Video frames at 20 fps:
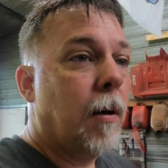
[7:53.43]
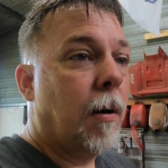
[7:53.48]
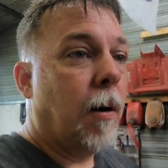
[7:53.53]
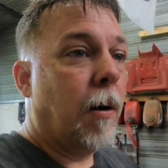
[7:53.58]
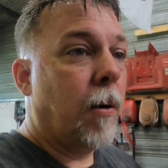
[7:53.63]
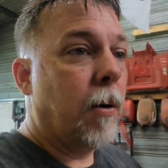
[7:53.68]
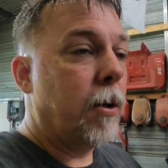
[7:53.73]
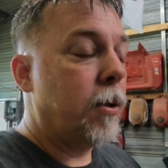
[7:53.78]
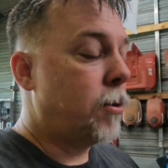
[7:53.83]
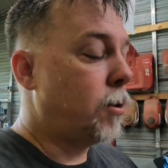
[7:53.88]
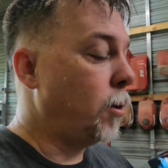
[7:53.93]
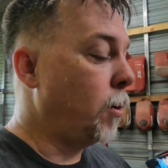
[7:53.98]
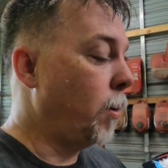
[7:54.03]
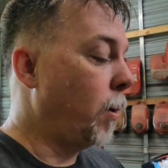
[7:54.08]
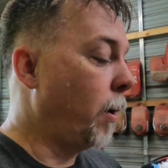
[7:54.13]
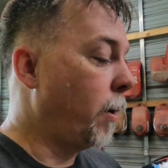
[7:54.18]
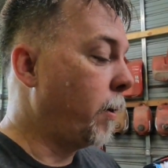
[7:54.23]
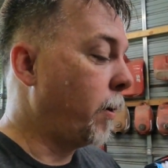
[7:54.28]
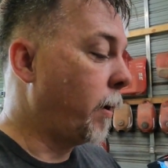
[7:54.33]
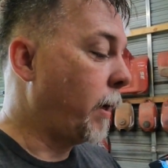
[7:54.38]
on a
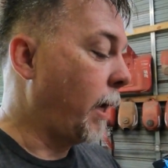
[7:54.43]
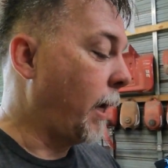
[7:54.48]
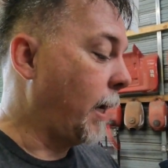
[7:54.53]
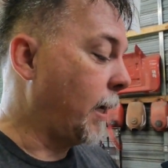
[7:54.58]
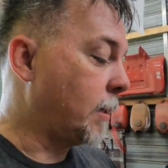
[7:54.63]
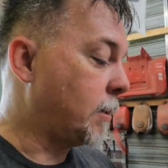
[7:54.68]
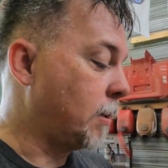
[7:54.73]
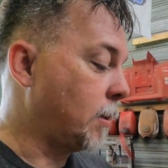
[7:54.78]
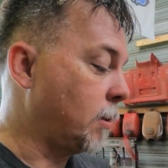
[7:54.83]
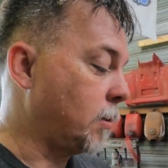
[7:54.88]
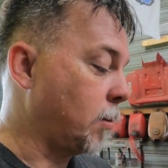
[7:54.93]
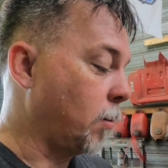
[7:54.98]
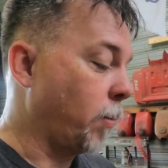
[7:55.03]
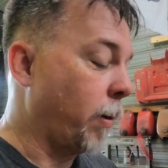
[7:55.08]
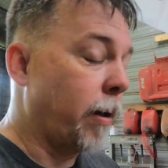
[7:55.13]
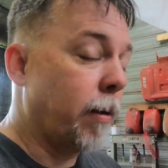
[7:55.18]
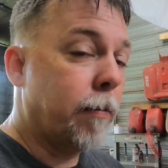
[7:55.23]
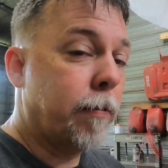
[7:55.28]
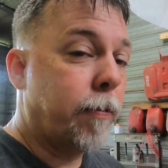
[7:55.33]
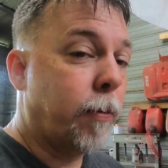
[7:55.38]
200X is
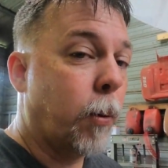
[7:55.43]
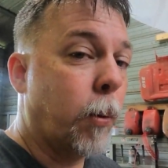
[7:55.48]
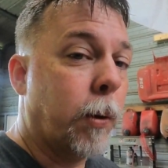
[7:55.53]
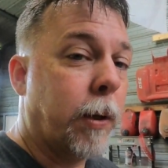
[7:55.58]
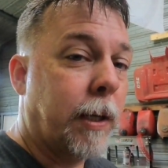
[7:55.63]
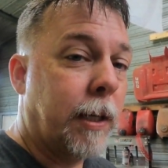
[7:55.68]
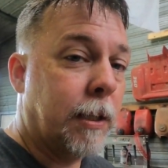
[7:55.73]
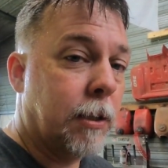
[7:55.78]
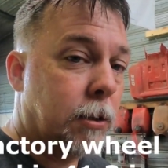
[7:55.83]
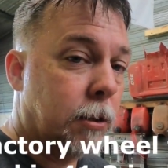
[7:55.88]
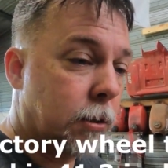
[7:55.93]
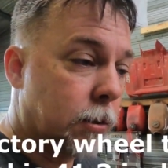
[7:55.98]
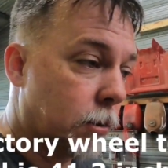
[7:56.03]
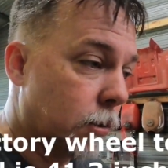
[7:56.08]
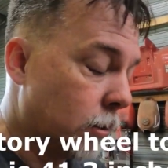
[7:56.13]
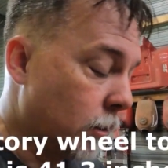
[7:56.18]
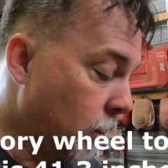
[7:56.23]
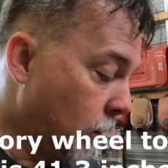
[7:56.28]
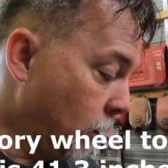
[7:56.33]
around 40 inches.